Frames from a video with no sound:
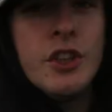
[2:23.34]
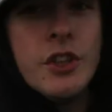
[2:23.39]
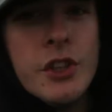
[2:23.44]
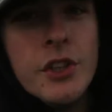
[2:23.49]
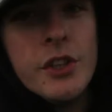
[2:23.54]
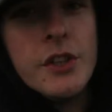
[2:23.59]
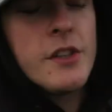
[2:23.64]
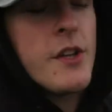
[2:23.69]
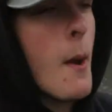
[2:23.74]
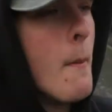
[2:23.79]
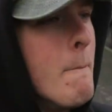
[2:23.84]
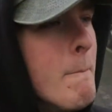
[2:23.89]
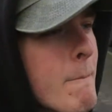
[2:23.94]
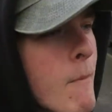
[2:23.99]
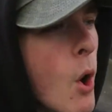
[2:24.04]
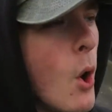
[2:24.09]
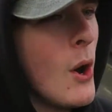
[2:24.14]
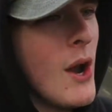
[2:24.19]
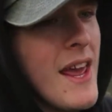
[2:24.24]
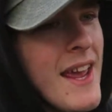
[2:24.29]
Good
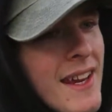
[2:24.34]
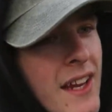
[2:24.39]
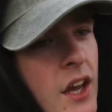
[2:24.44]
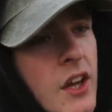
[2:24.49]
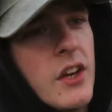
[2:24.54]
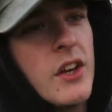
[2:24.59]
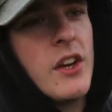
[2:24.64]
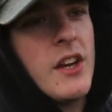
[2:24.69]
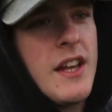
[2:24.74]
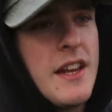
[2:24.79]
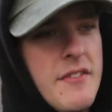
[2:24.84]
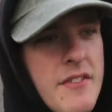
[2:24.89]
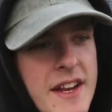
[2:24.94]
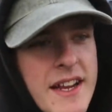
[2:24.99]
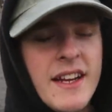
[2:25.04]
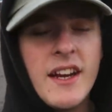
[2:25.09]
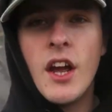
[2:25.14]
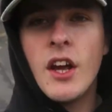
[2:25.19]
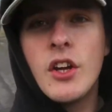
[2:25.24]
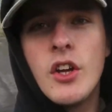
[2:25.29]
morning, good
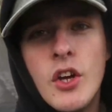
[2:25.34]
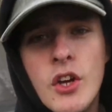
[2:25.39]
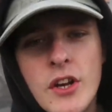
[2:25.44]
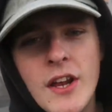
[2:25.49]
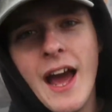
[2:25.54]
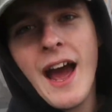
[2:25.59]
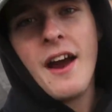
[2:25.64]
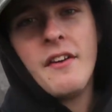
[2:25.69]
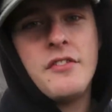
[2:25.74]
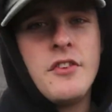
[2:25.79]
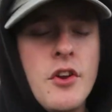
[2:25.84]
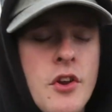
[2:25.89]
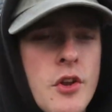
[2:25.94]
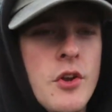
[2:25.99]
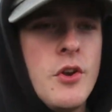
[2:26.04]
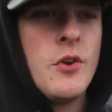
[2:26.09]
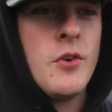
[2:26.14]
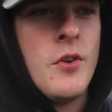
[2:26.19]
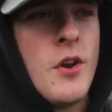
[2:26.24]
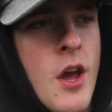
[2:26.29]
evening, good
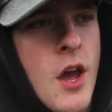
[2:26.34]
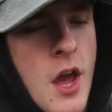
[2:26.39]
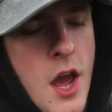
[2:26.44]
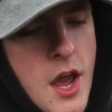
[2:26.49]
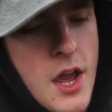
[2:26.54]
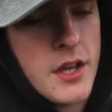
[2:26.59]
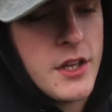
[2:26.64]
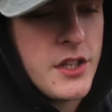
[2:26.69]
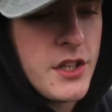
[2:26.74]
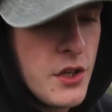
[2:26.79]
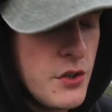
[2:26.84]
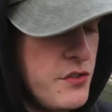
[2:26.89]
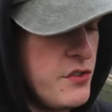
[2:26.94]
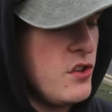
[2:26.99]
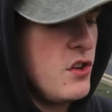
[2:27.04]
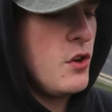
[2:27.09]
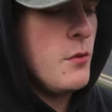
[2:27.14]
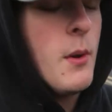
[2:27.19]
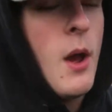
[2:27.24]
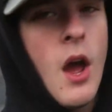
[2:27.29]
afternoon,
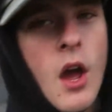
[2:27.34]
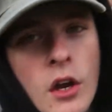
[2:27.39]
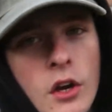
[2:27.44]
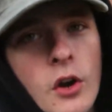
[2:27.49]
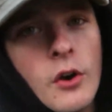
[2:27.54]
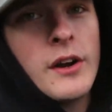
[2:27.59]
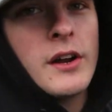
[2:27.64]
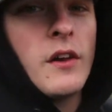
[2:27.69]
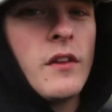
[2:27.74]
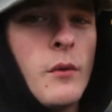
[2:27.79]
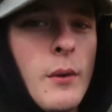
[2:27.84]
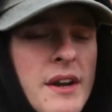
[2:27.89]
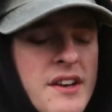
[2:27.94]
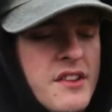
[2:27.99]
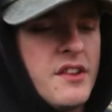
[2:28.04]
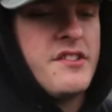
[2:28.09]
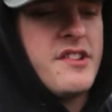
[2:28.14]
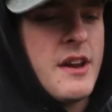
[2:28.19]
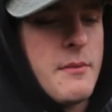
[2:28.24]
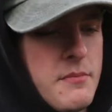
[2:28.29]
YouTube. Currently on the way to
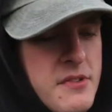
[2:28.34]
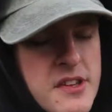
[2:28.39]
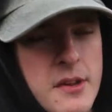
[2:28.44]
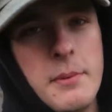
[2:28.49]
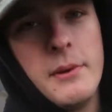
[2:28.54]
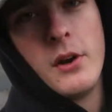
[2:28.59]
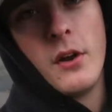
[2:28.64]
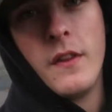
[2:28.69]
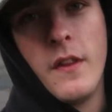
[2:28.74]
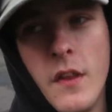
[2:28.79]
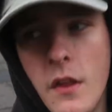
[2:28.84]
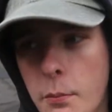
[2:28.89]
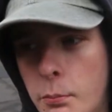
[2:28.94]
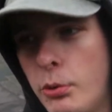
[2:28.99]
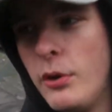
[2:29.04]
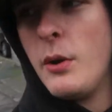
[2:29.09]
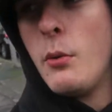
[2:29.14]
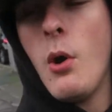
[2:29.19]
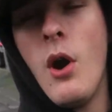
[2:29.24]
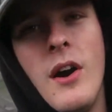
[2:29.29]
the gym, sipping on the
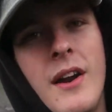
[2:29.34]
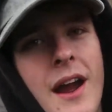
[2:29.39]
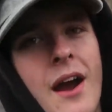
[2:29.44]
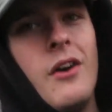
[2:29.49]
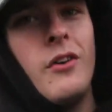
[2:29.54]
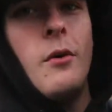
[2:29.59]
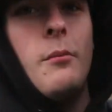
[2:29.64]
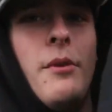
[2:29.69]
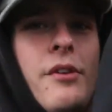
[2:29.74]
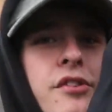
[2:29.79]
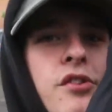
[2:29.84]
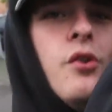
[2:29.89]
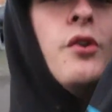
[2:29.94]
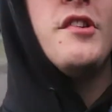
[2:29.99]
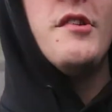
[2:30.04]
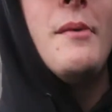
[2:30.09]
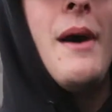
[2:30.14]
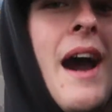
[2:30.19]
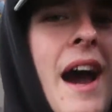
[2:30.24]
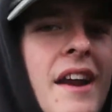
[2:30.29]
pre-workout. I've got my
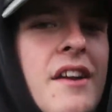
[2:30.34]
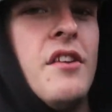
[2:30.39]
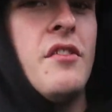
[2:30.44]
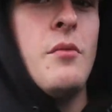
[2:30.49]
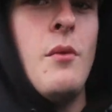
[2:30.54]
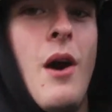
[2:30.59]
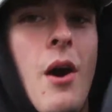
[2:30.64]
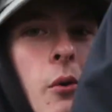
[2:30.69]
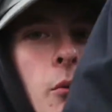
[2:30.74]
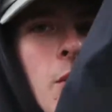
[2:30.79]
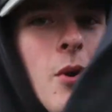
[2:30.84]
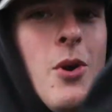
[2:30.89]
shorts in my hand as well.